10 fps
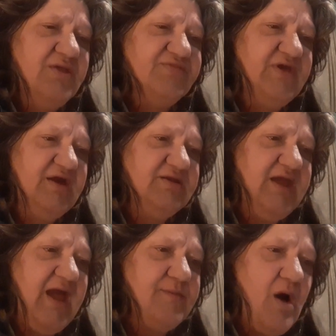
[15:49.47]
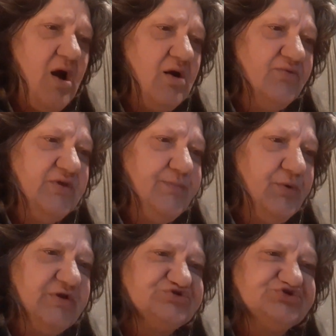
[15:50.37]
Then came all the
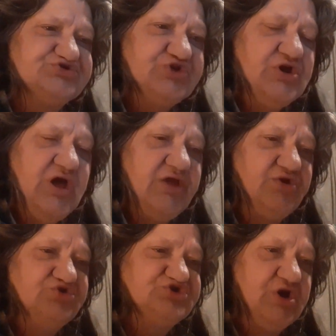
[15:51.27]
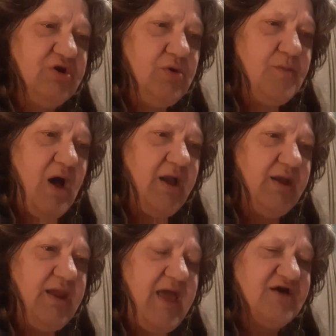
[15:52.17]
princes unto Jeremiah
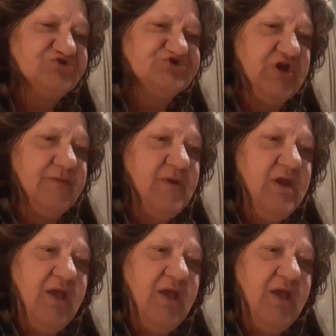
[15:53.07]
and asked him,